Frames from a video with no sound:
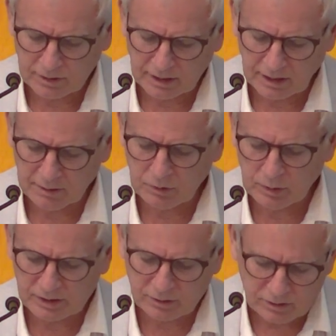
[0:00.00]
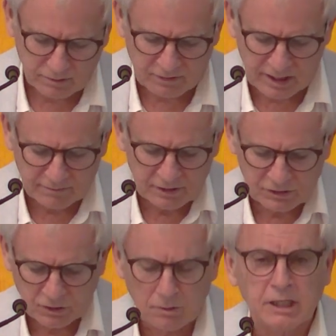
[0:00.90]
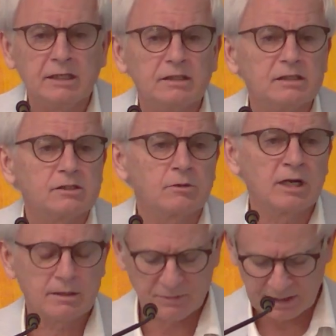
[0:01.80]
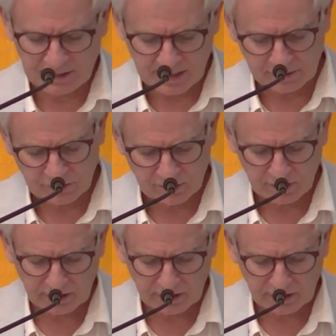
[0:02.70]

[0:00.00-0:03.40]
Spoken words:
and immigrants who survived the journey describe the danger